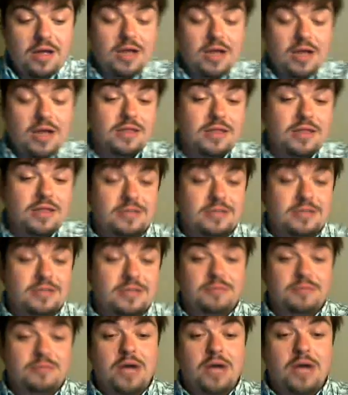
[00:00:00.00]
This is
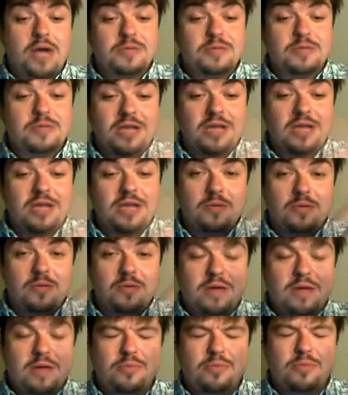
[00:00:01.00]
approximately
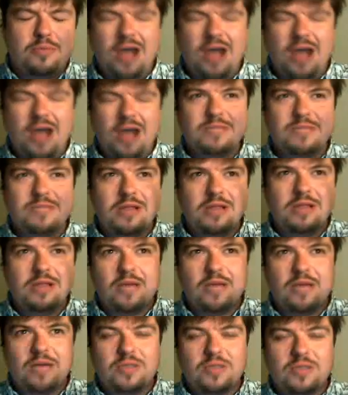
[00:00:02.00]
like it
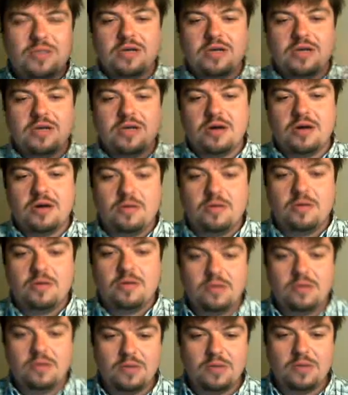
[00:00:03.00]
was a year ago.
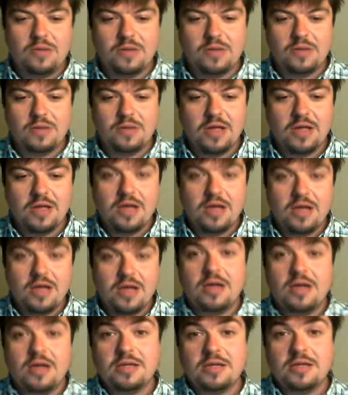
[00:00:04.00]

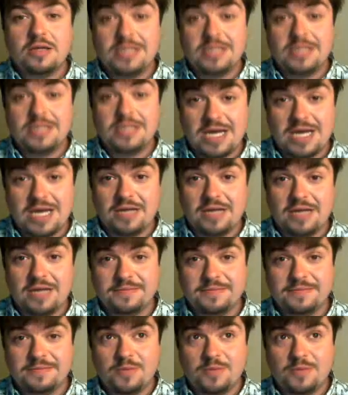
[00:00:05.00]
Today,
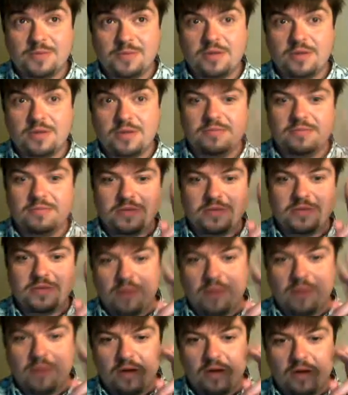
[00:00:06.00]
or
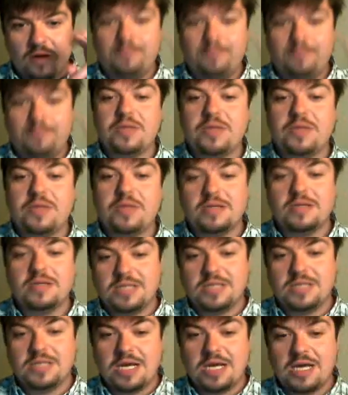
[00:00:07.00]
tomorrow,
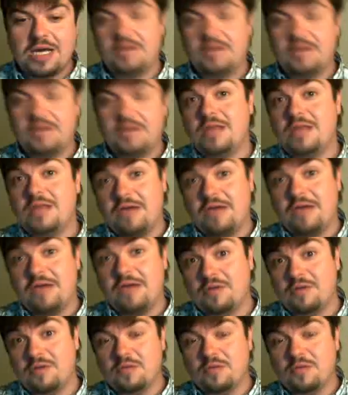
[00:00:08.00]
today in the
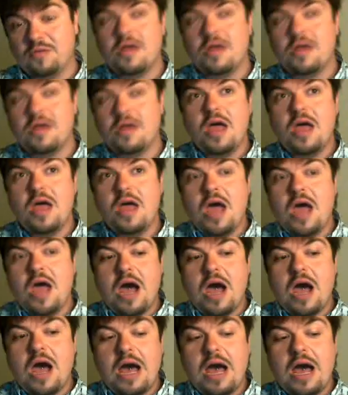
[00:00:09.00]
afternoon,
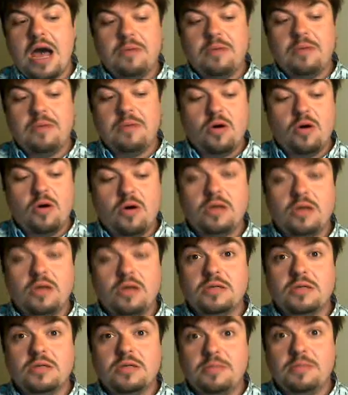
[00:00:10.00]
I'm going
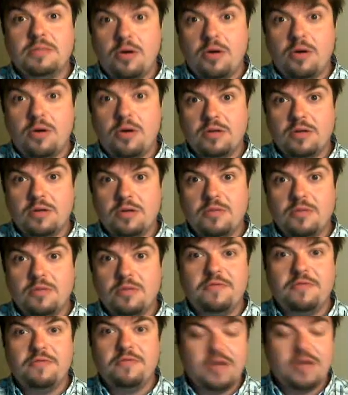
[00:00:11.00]
to Poland with a
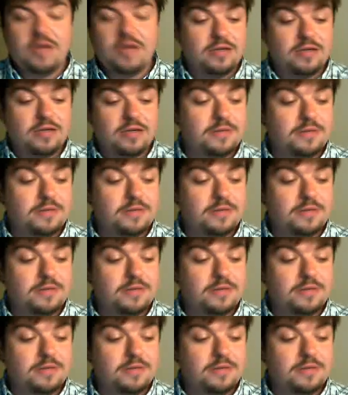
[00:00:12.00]
friend.